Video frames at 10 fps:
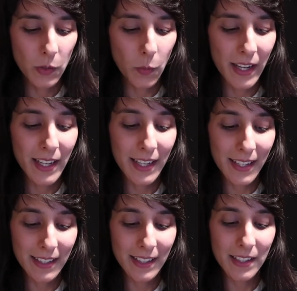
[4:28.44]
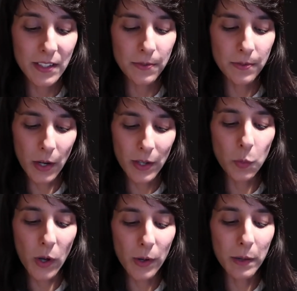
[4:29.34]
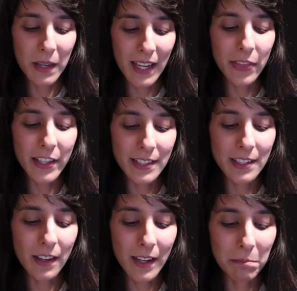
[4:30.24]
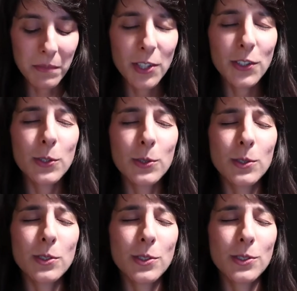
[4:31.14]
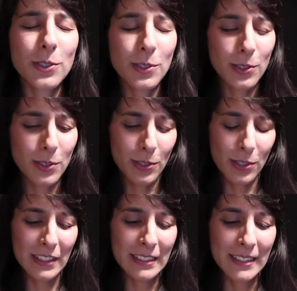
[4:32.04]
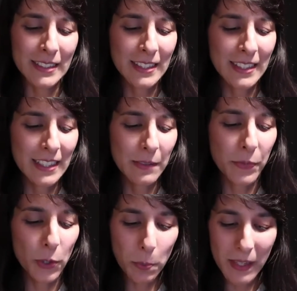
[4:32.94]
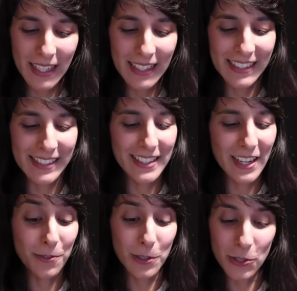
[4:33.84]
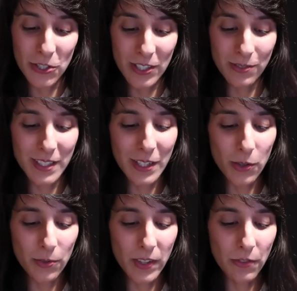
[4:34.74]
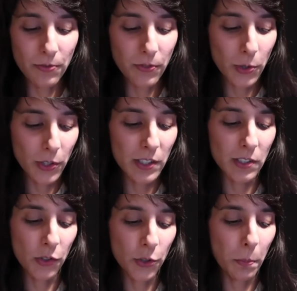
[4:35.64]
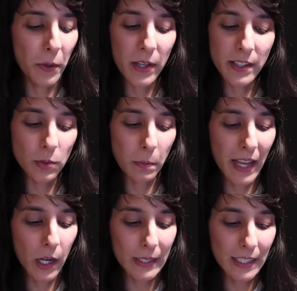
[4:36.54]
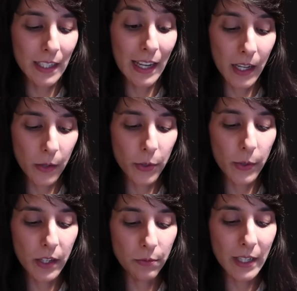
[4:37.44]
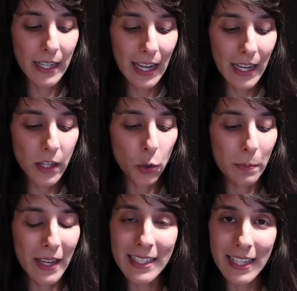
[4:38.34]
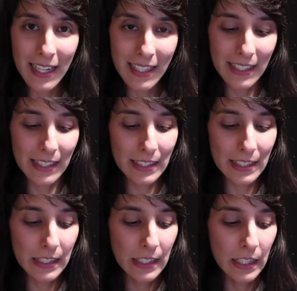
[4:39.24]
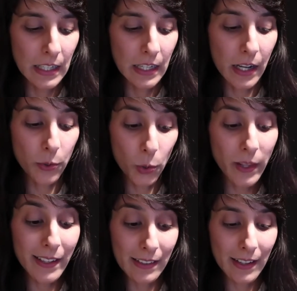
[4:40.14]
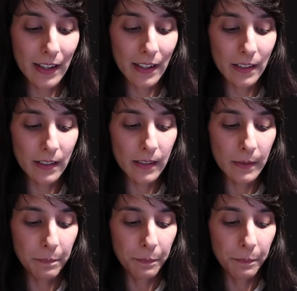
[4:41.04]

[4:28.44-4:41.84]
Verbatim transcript: The way ahead is very welcoming at this time. Good, good, good, good, good. New beginnings, evolution of self, and focus on your personal power and how you can regain or maintain it are all indicated.